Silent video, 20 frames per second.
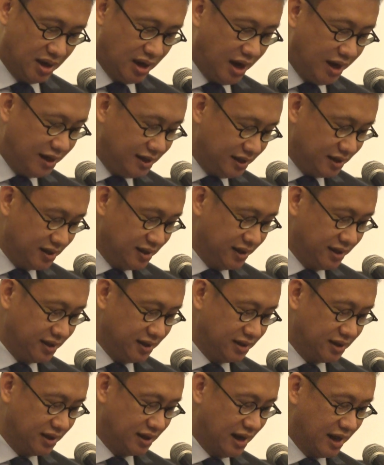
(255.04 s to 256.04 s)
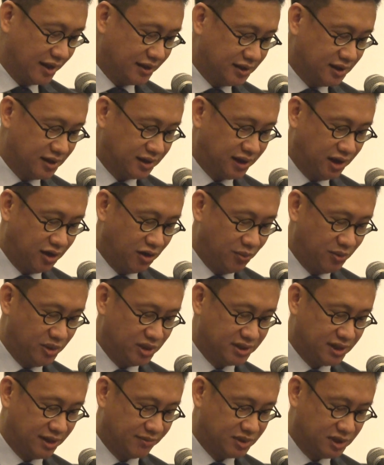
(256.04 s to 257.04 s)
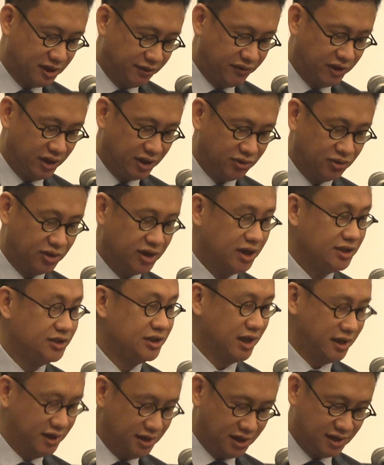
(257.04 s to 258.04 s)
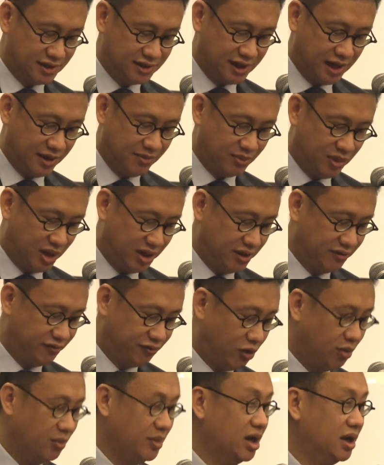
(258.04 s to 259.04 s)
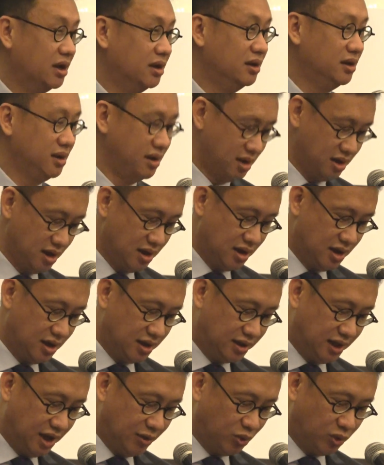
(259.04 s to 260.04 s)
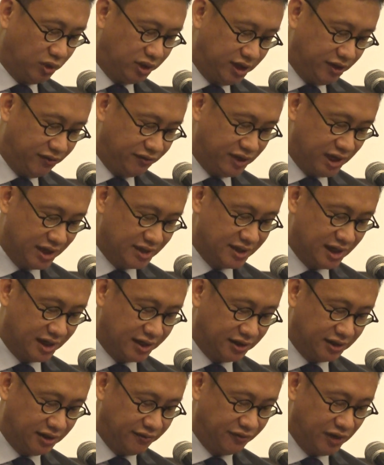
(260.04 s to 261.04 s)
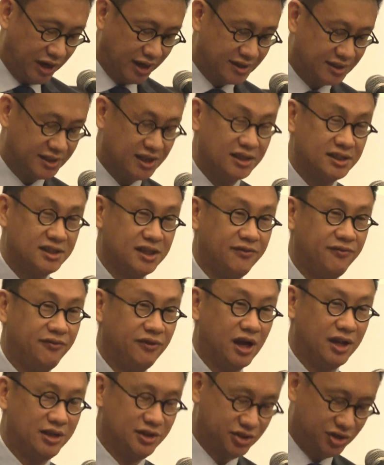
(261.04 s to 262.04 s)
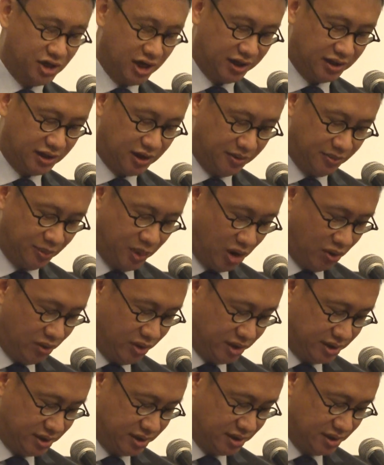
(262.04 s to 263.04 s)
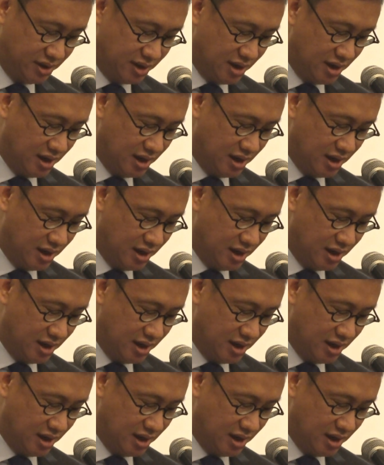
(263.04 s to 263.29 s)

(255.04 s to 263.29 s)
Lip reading: Ideally, the latter cannot be subservient to the agenda set by the former. That would give the executive excessive, unchecked powers.